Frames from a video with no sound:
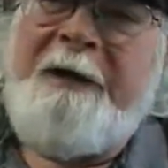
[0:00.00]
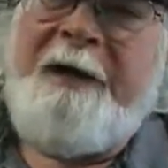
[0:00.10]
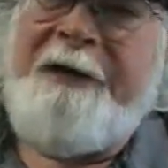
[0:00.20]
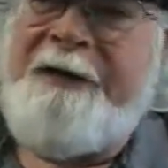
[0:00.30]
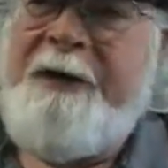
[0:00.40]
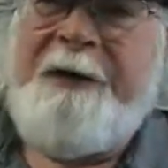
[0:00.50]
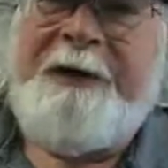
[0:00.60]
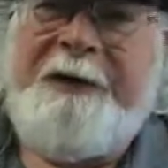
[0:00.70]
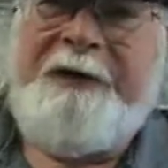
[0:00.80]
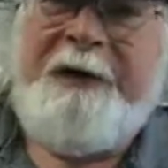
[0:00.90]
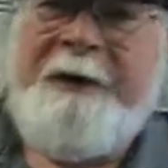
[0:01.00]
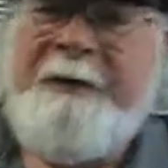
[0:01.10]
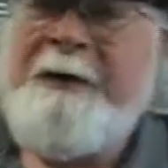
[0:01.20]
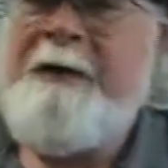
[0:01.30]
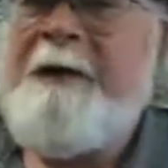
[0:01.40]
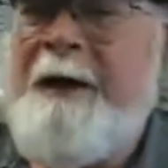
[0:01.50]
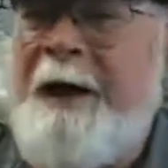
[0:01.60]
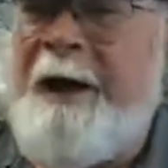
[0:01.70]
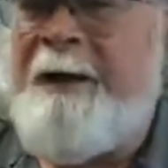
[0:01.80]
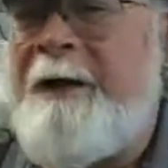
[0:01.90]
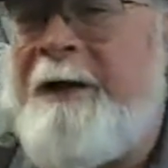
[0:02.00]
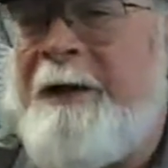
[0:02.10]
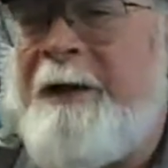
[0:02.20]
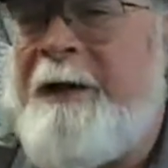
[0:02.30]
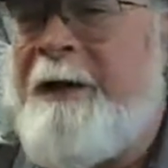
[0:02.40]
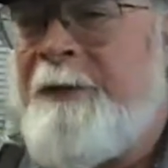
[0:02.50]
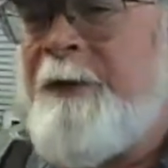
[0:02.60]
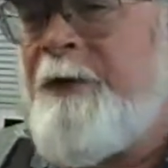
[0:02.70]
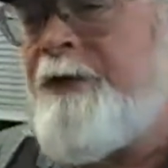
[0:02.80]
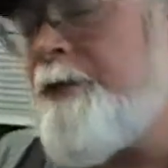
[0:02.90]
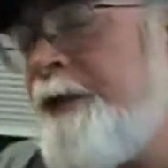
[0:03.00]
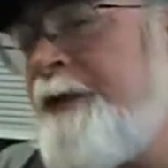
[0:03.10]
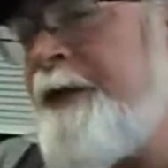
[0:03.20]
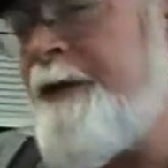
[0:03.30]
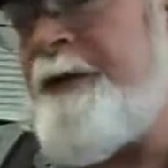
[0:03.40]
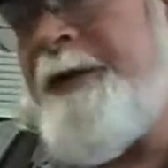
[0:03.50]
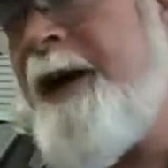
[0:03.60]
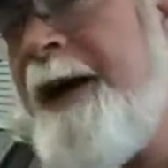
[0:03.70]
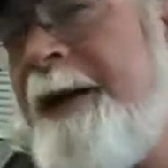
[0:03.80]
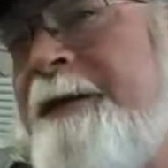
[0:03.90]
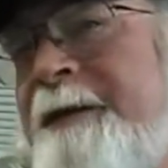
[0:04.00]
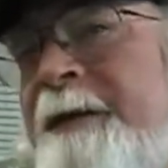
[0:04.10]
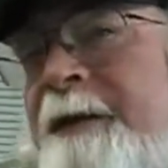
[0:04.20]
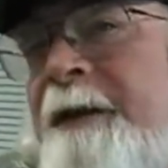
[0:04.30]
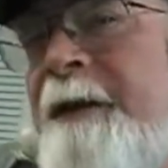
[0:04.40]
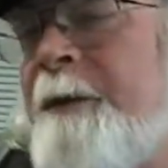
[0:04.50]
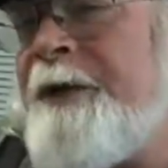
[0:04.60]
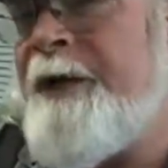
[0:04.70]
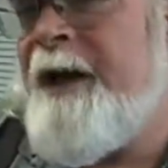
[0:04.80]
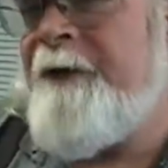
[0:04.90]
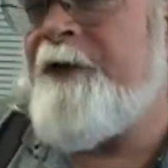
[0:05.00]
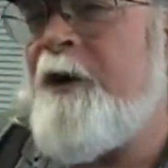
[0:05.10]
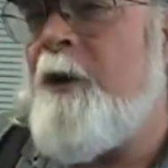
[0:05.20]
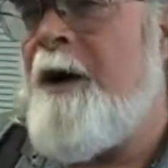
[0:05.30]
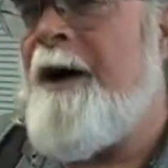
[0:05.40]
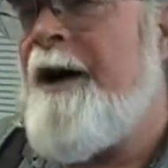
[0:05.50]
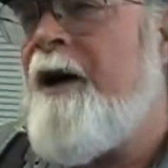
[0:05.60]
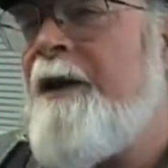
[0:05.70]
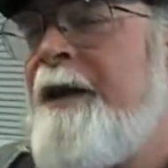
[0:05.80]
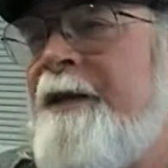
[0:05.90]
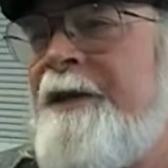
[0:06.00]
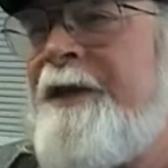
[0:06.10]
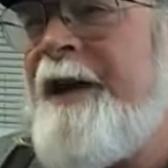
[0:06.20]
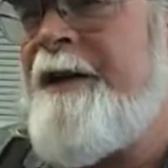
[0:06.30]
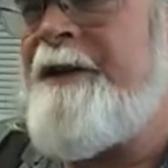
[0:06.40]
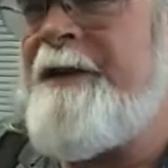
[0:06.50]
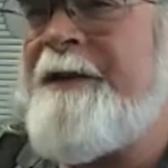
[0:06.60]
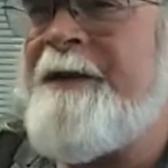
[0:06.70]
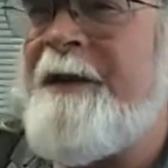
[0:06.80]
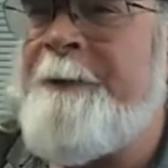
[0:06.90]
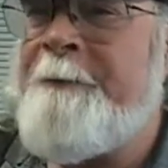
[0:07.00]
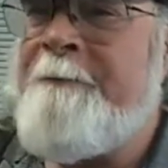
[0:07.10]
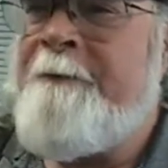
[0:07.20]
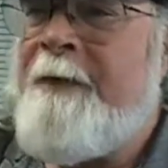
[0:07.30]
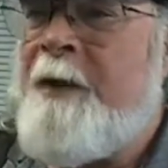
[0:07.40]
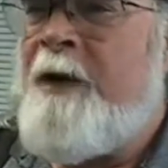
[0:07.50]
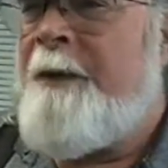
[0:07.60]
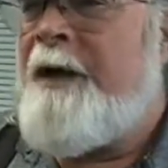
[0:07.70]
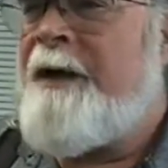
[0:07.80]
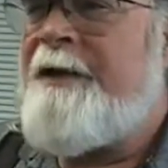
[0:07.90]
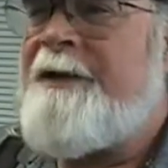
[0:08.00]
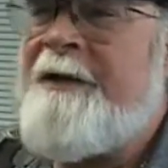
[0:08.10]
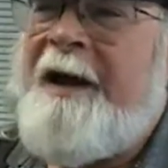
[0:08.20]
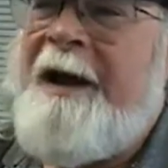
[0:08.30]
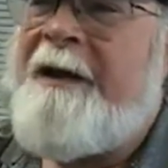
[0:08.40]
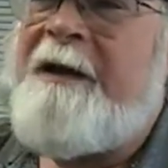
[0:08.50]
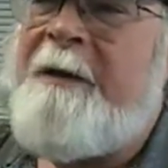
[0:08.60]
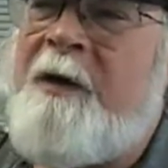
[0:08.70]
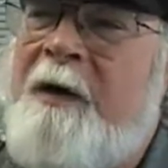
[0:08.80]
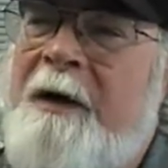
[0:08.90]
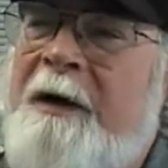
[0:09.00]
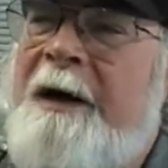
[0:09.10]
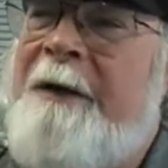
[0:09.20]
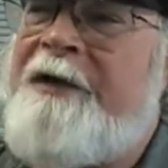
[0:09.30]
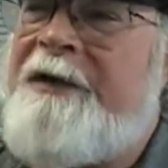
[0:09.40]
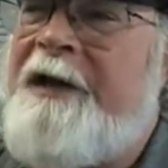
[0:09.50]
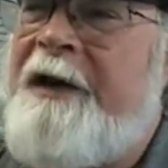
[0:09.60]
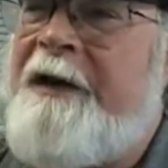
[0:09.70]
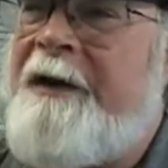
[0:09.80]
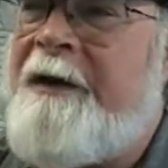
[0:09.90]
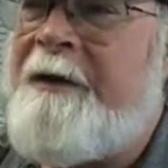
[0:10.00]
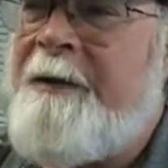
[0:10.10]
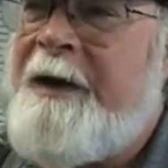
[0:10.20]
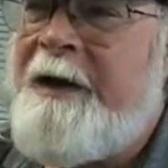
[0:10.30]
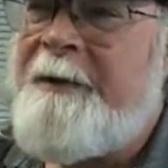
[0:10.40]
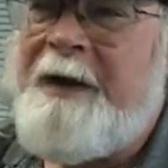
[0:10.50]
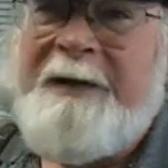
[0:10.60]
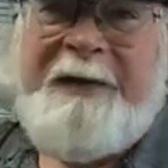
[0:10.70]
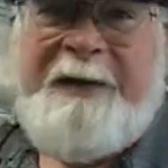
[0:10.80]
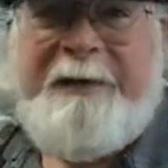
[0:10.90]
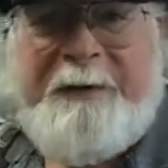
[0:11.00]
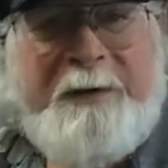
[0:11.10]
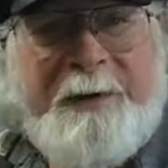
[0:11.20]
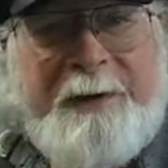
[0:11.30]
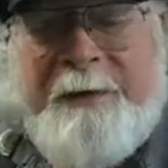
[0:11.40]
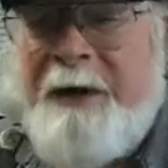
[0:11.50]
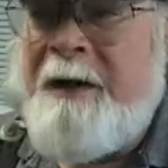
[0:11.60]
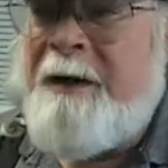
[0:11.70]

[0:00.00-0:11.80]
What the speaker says: made that suit, didn't you?" And he at first would deny it, but then after a while he decided that, well, I'm not going to deny it anymore. I'm just not going to admit it, because he didn't do it.